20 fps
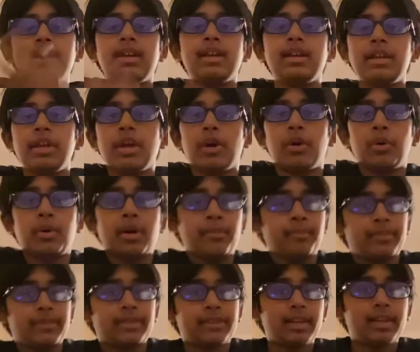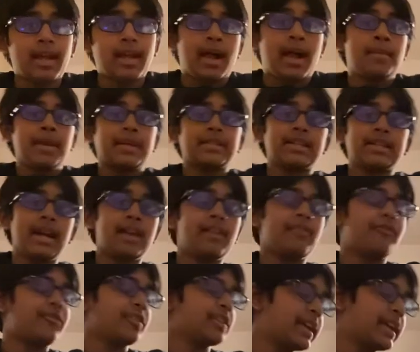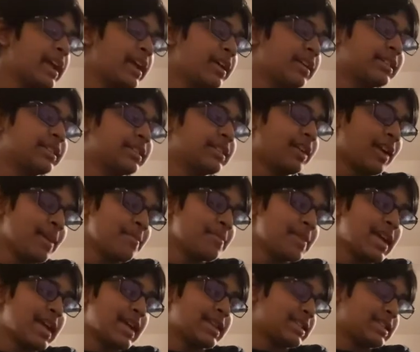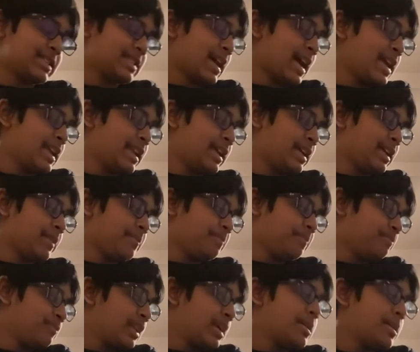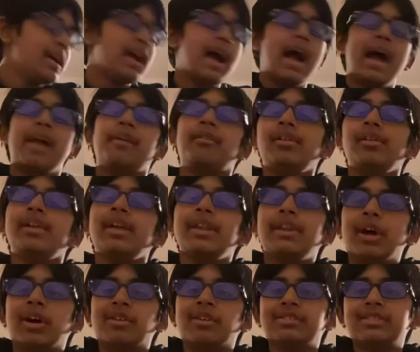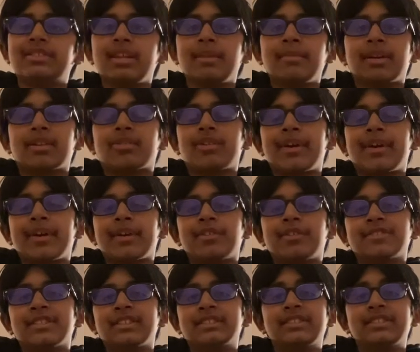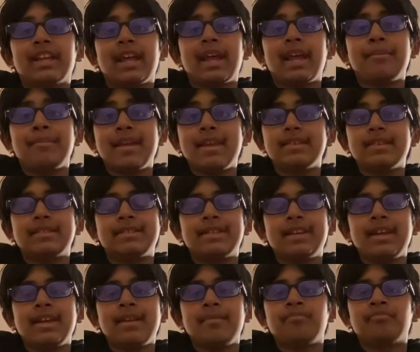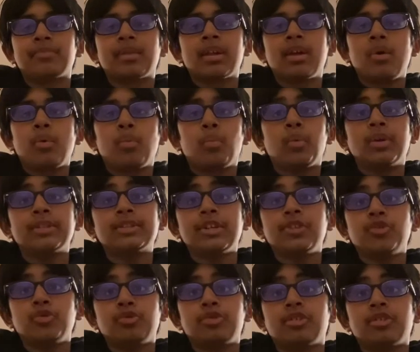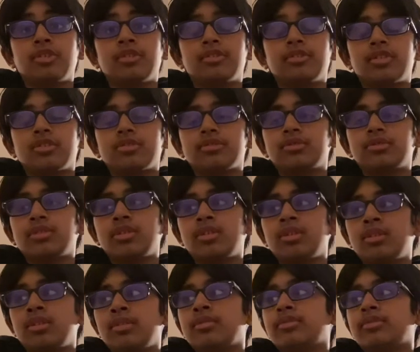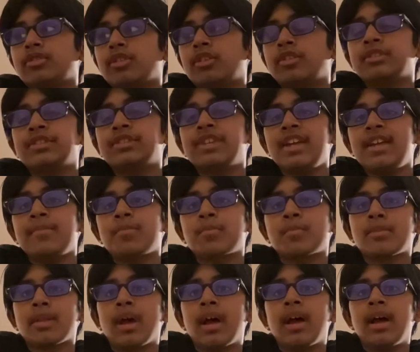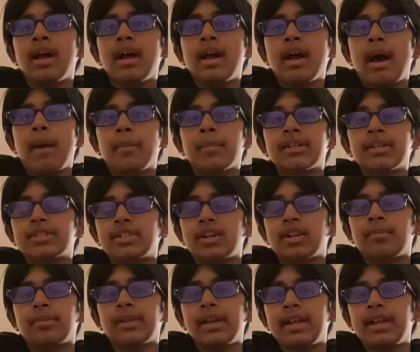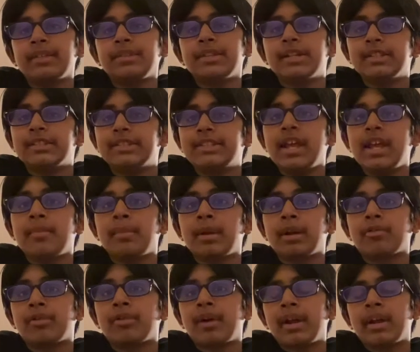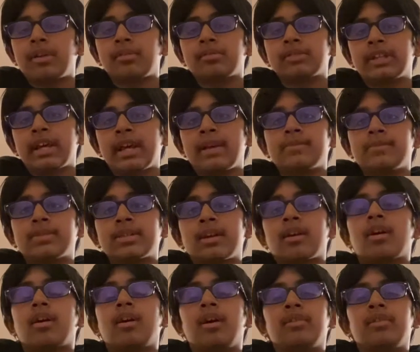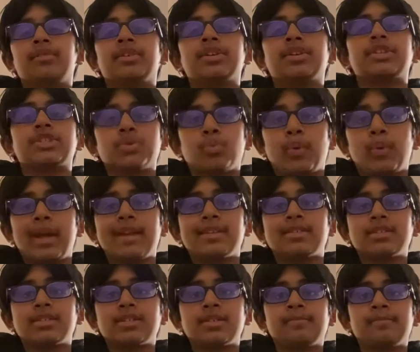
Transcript: yo um I'm excited for the character I'm excited I don't really know Xenoblade Chronicles since the game is teen once I do turn 13 I'm gonna start playing the Xenoblade Chronicles games that are on the Switch.